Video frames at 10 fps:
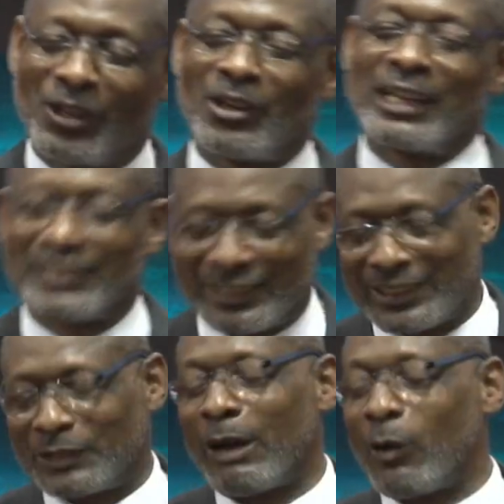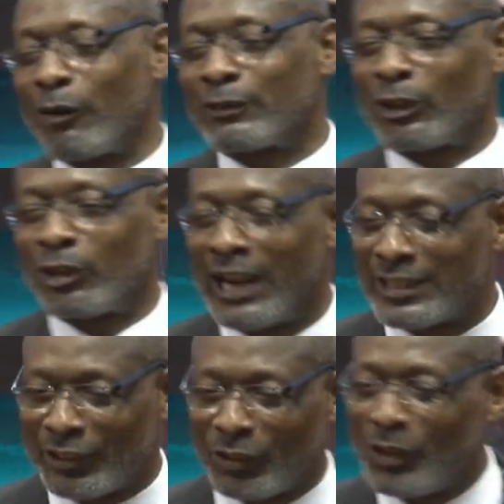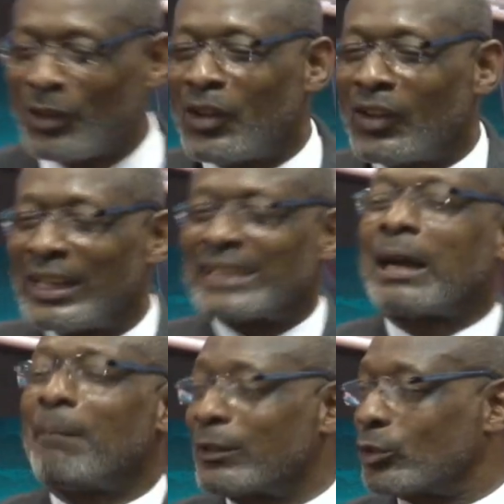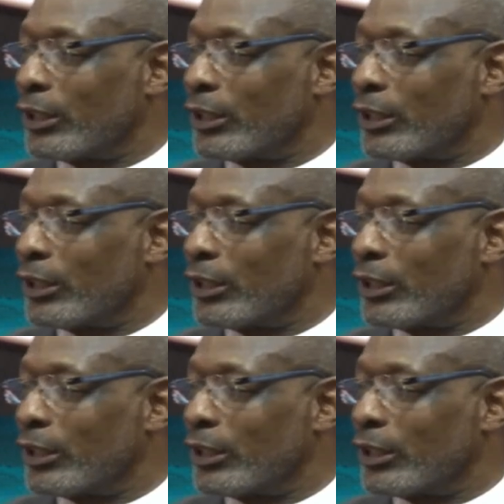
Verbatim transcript: All right, it's, it's my way of terrorizing you. Let's come back to the